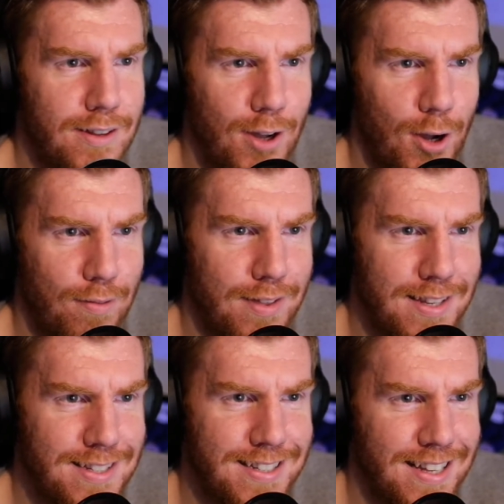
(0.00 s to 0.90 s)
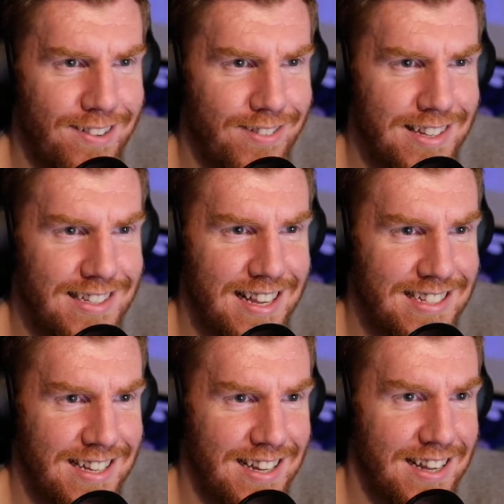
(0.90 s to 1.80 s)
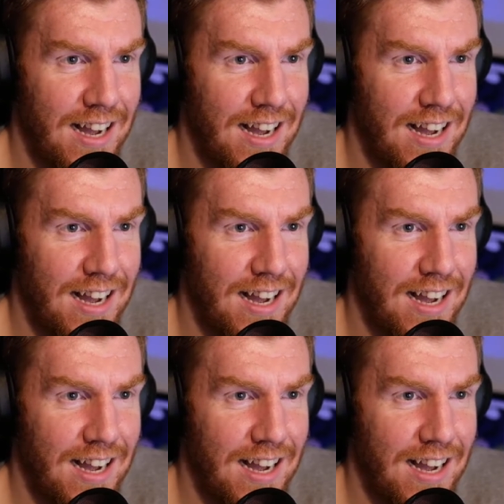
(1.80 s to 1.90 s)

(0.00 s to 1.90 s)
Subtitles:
over this last year.